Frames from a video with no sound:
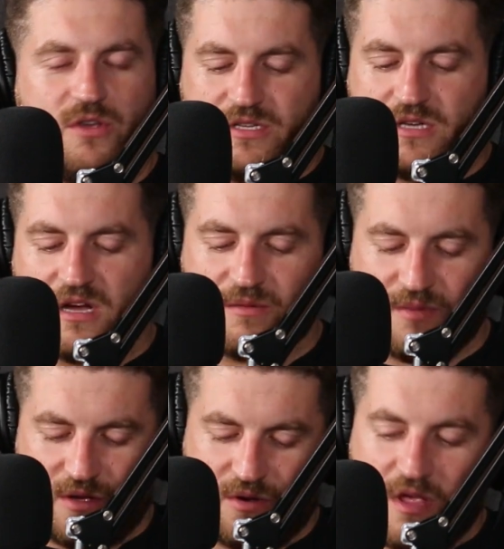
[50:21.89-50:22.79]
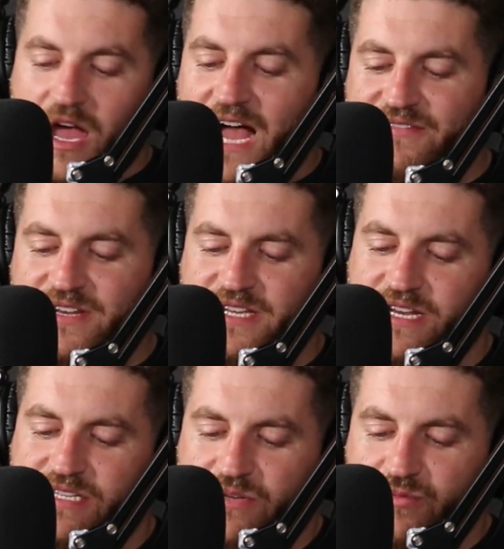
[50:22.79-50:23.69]
You can talk about, I haven't
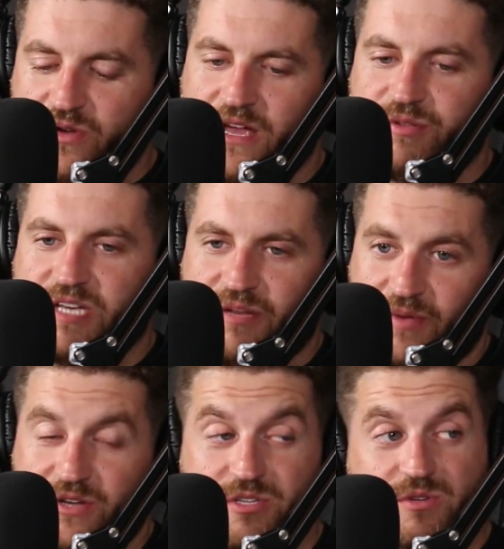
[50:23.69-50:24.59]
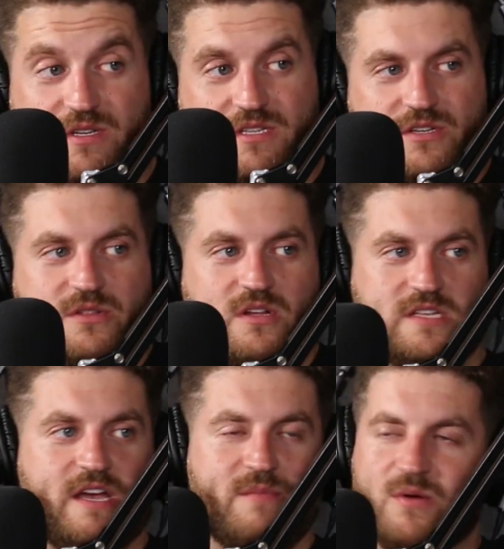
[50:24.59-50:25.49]
dated someone outside of my industry in such a long
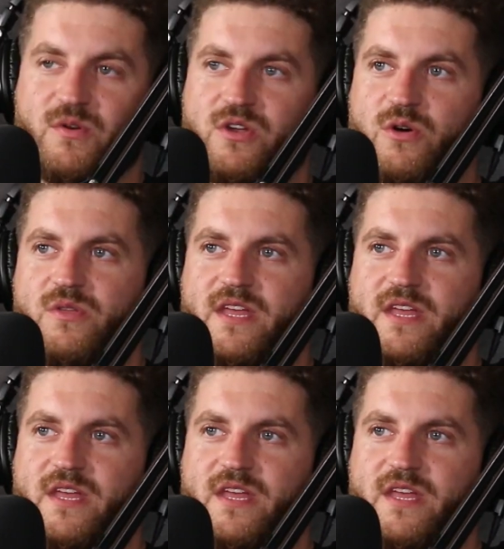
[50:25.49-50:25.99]
time. I wouldn't know what